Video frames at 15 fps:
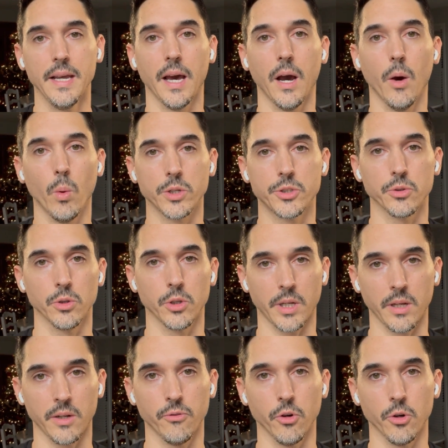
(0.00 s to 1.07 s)
on what you're
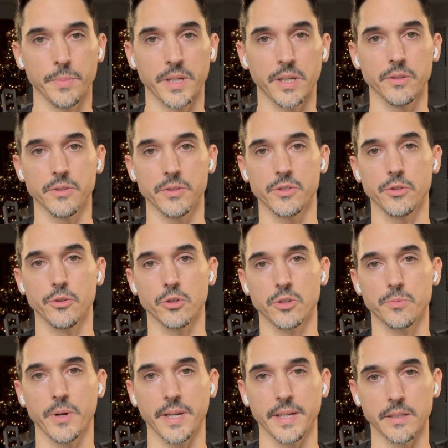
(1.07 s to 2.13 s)
looking for because you're
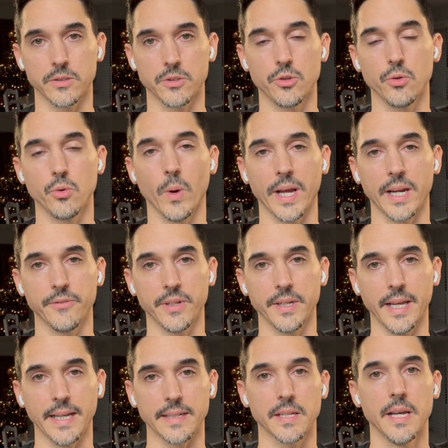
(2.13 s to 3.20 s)
spreading too wide of a
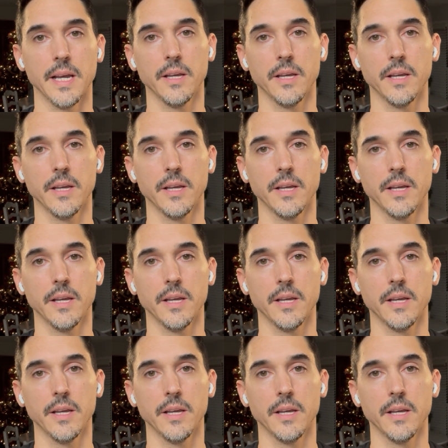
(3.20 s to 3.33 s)
net.